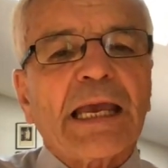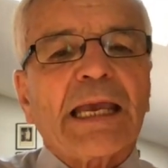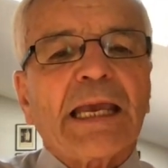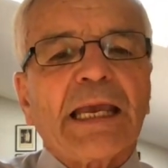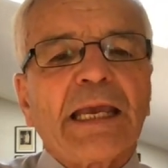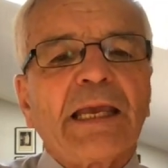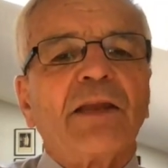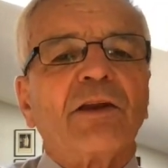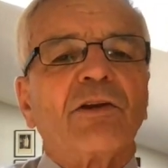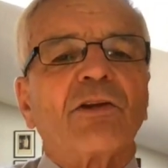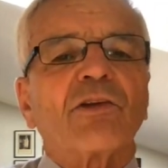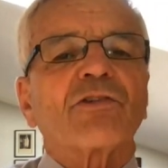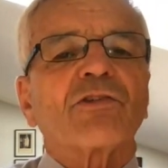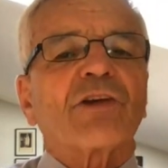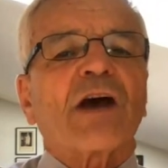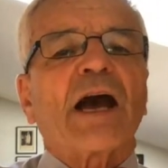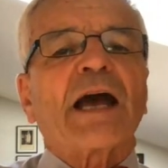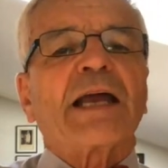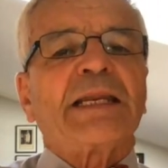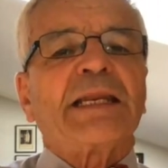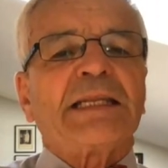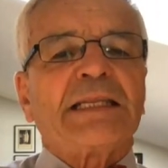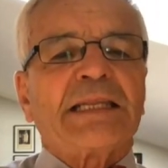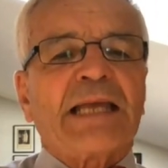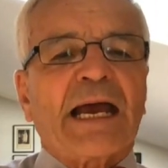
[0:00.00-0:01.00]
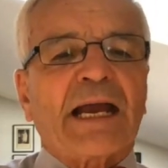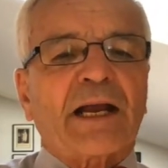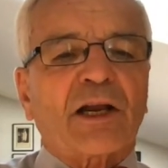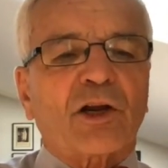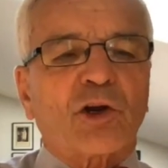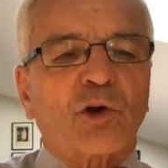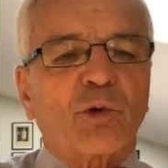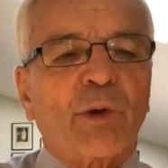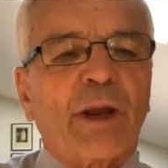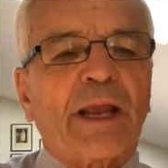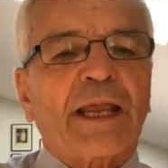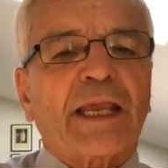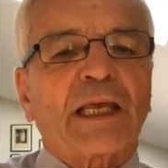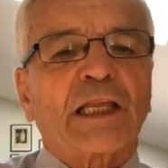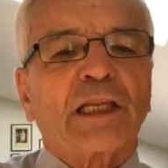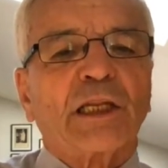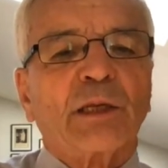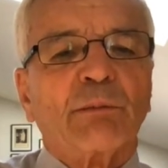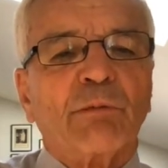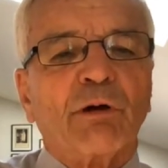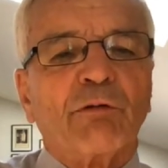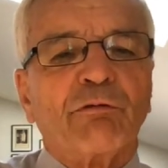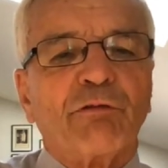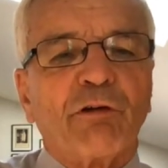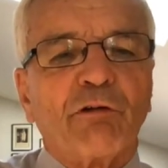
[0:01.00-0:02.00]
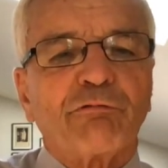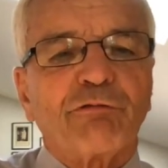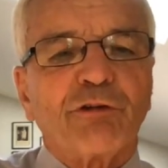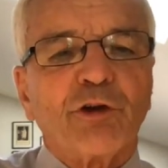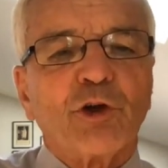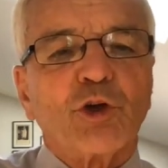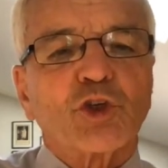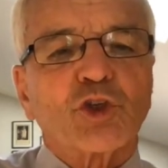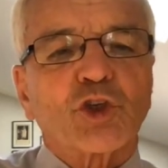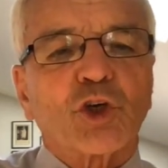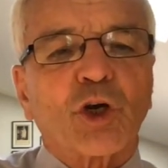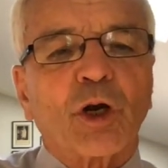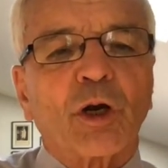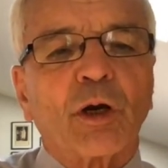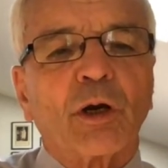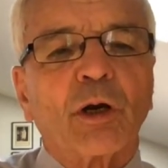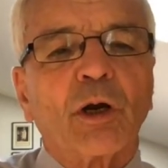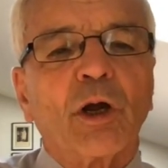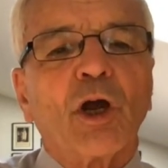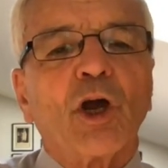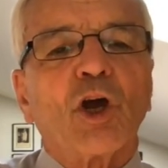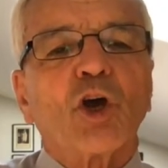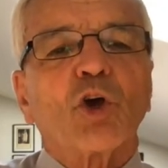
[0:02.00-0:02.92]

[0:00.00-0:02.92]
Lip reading: in designing that curriculum of the future,